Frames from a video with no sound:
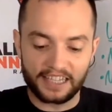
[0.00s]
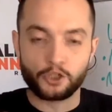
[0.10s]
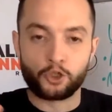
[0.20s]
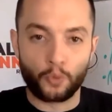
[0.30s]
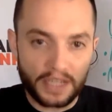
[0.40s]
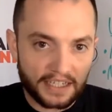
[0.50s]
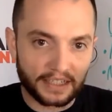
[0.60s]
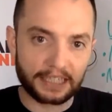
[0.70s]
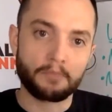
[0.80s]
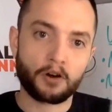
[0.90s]
that is a
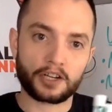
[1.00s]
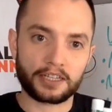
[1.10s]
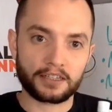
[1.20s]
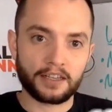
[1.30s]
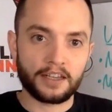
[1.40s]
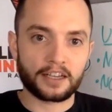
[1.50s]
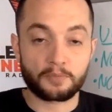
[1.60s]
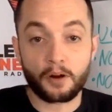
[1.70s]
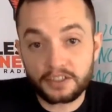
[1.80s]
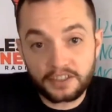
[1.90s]
dwindling market,
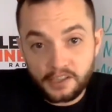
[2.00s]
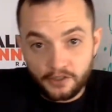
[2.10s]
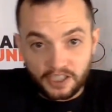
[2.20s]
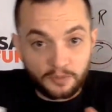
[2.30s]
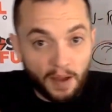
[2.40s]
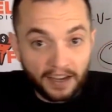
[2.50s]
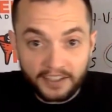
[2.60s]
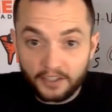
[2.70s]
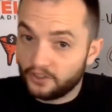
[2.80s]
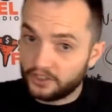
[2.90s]
because markets either
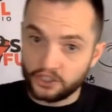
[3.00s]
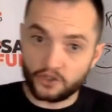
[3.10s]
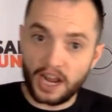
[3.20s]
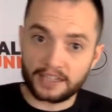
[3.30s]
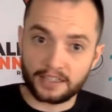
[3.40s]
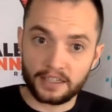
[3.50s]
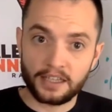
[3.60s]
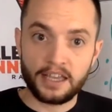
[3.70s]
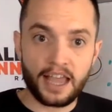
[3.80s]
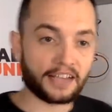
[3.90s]
expanding or they're
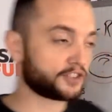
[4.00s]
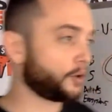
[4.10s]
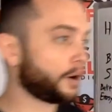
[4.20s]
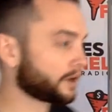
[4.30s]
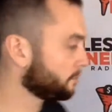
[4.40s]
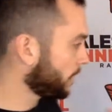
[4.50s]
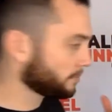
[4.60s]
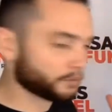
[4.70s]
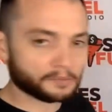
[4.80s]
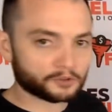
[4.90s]
contracting. And so
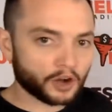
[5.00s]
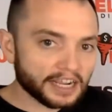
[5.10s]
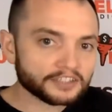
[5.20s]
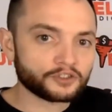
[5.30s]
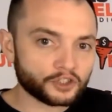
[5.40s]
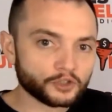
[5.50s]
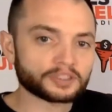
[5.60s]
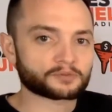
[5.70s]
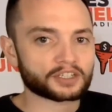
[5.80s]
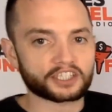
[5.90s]
what I'm trying to
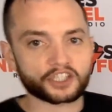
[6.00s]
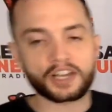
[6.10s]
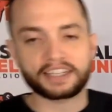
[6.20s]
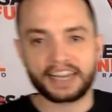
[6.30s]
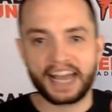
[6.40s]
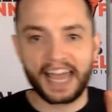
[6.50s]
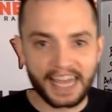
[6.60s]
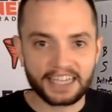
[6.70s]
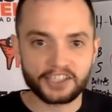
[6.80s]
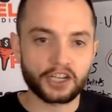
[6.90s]
do is I'm trying to show you guys
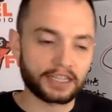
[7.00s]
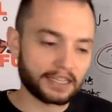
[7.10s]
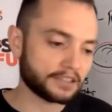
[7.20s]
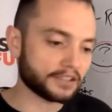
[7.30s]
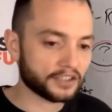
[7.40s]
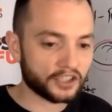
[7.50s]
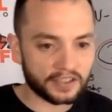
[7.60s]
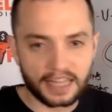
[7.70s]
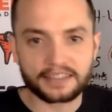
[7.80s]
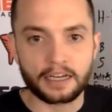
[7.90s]
how to hedge
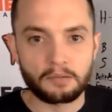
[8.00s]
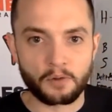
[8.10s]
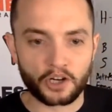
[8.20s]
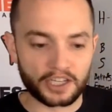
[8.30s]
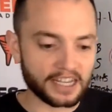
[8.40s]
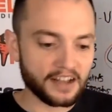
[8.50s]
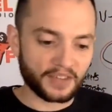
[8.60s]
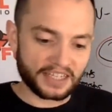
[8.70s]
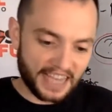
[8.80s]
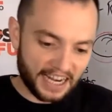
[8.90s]
against selecting a
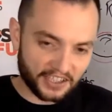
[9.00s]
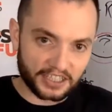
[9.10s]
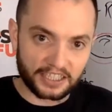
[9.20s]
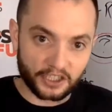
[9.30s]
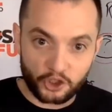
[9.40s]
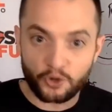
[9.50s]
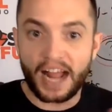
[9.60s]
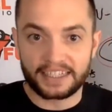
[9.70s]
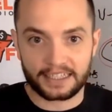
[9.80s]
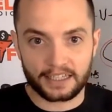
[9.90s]
market that is actually
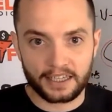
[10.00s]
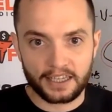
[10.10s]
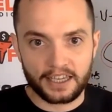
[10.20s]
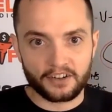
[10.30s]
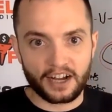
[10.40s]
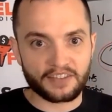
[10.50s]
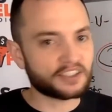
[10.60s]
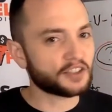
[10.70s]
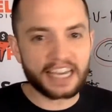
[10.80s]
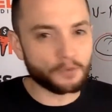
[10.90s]
contracting.
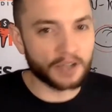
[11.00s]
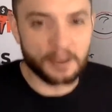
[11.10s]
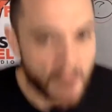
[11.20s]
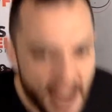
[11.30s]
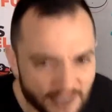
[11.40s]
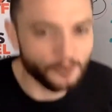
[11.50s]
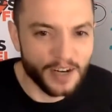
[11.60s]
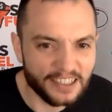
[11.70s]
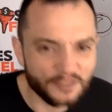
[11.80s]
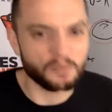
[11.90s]
Right? This is again one of the
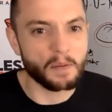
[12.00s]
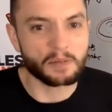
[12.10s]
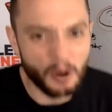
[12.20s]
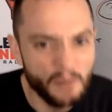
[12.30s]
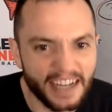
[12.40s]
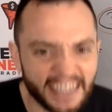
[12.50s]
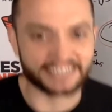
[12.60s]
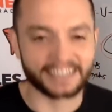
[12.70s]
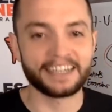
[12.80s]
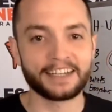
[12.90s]
major reasons that people
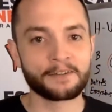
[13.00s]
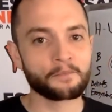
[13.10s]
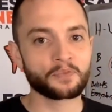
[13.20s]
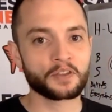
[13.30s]
don't make it